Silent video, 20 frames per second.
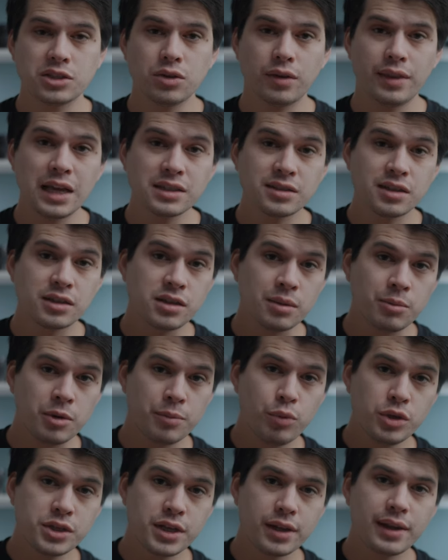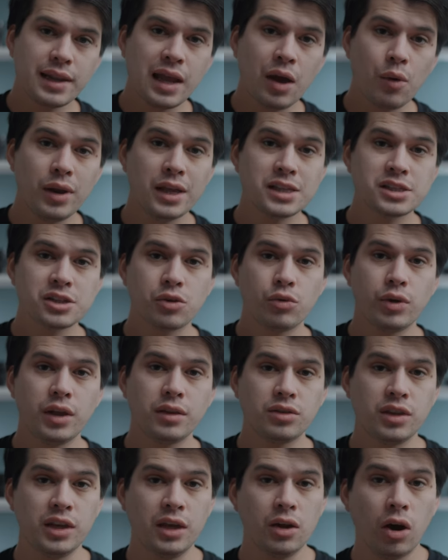so that's the summer preset. Now let's
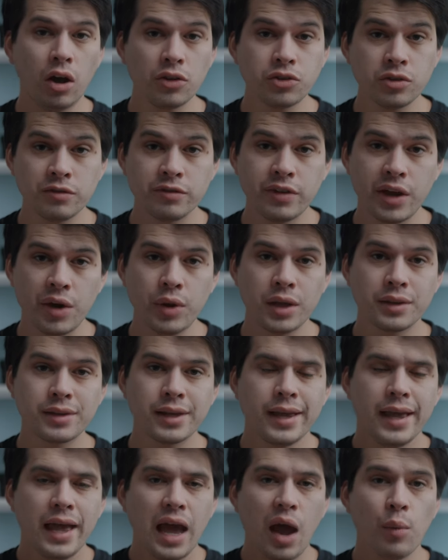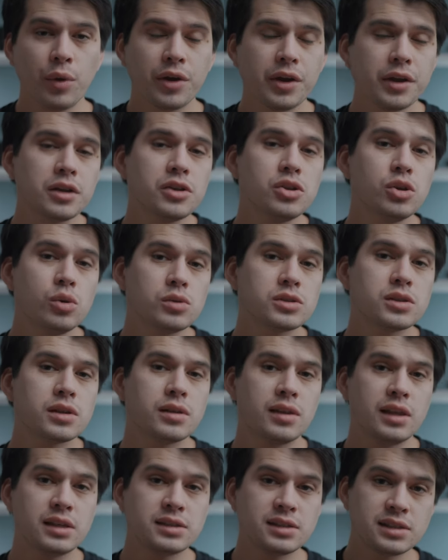create the autumn variant. I'm gonna use
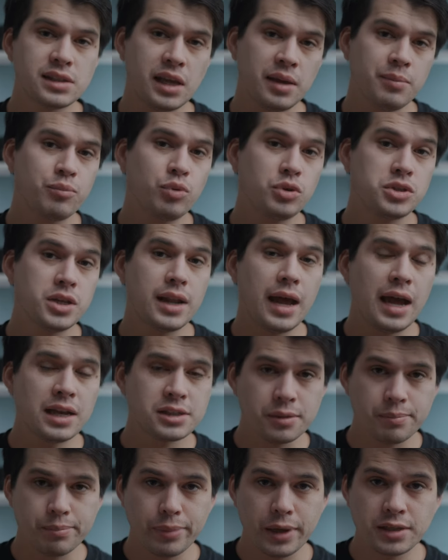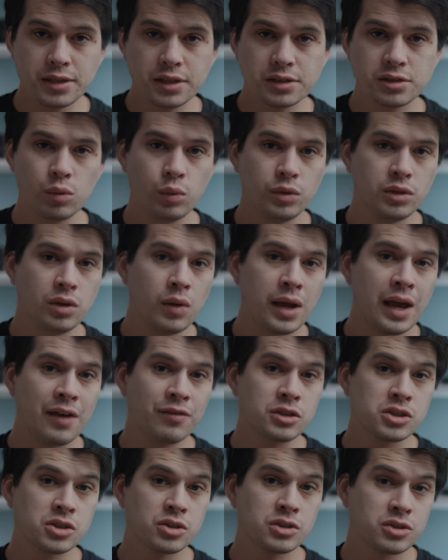this same preset as a basis so we don't have
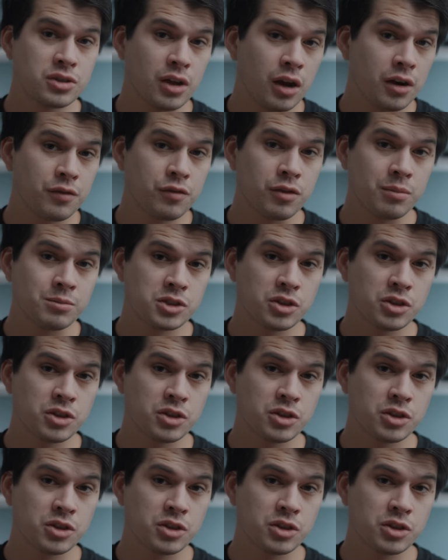to start from